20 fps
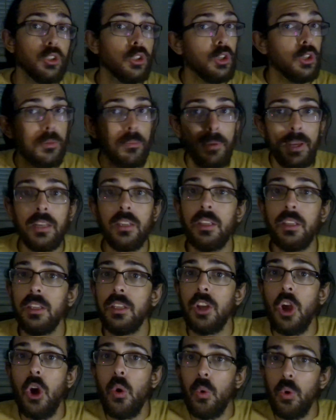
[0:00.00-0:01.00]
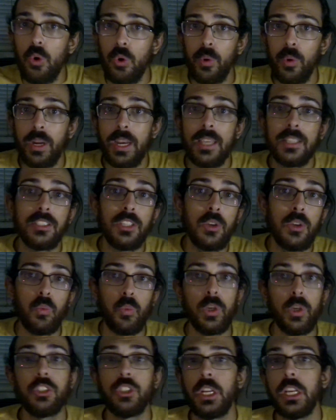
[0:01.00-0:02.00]
you immediately know who it is and
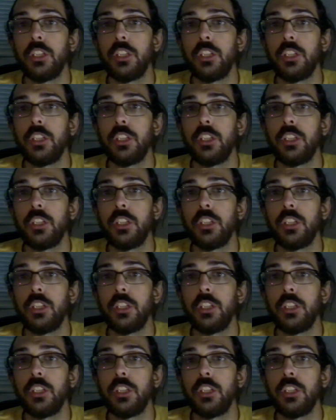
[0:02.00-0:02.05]
which